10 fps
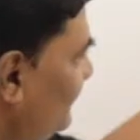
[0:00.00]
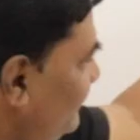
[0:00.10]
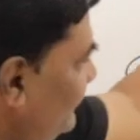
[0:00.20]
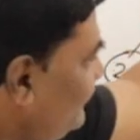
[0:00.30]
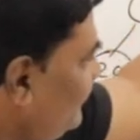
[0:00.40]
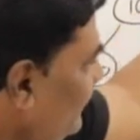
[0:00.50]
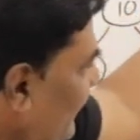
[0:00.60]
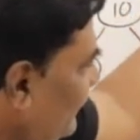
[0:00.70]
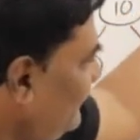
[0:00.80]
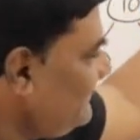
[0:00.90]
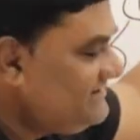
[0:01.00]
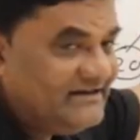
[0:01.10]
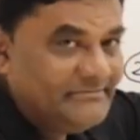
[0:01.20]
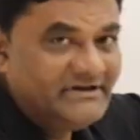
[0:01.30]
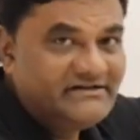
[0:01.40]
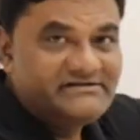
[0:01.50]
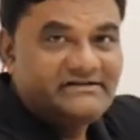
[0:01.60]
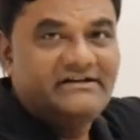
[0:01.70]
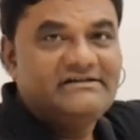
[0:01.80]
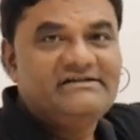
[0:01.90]
Just look at these
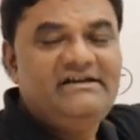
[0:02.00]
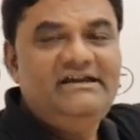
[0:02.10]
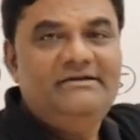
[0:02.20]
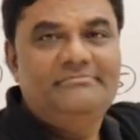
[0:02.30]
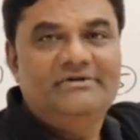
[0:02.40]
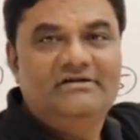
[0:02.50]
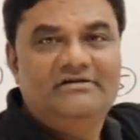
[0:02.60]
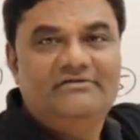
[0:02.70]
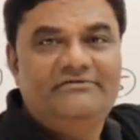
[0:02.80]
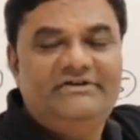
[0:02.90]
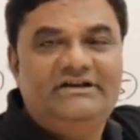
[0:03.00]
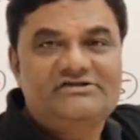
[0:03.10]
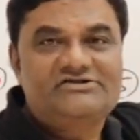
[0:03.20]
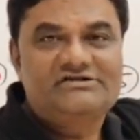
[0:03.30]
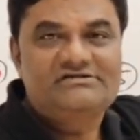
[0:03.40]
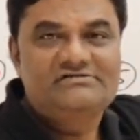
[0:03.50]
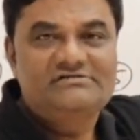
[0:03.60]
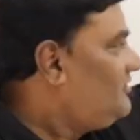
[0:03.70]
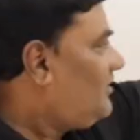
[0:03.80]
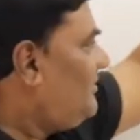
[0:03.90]
elements. It's a heap. Finished.
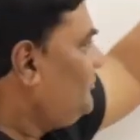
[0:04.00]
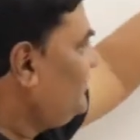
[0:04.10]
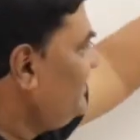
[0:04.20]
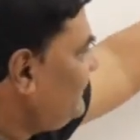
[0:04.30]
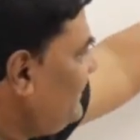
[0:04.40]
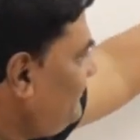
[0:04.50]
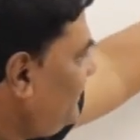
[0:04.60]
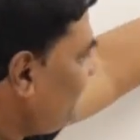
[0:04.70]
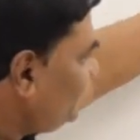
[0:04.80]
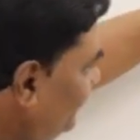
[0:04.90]
Now come to this element.